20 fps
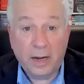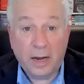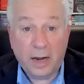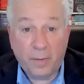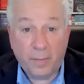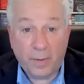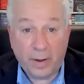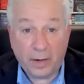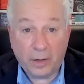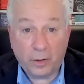
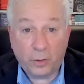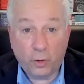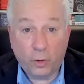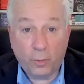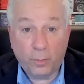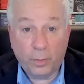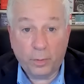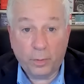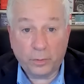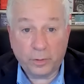and we had a
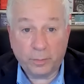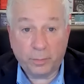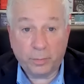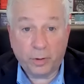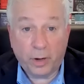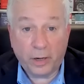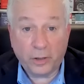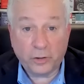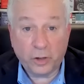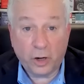global
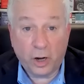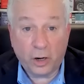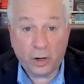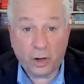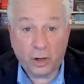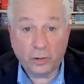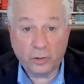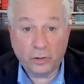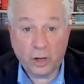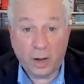supply shock
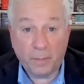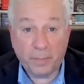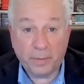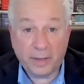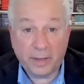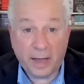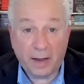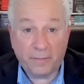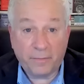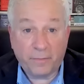on top of
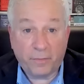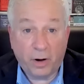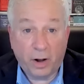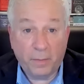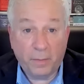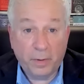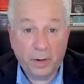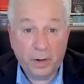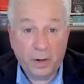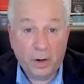that
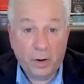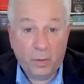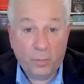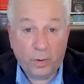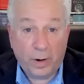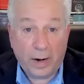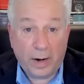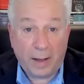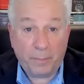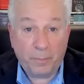from
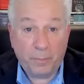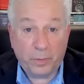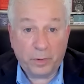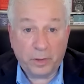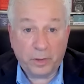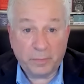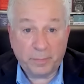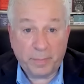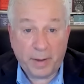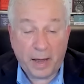what happened with
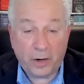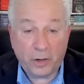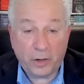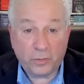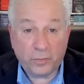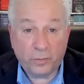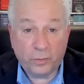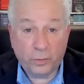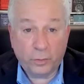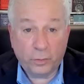the Spanish
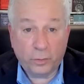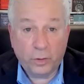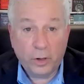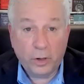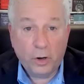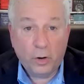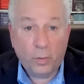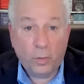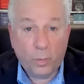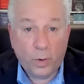flu.
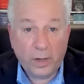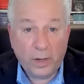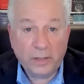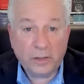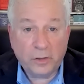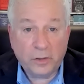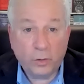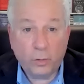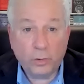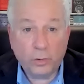
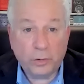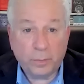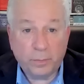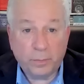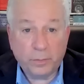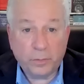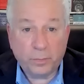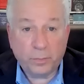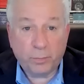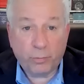Once those
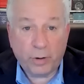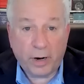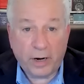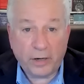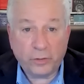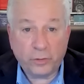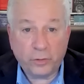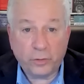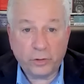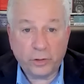
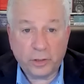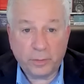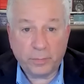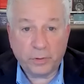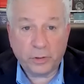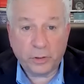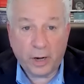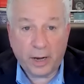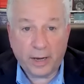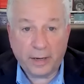pressures
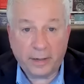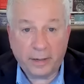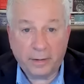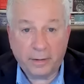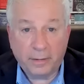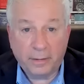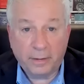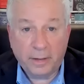subsided,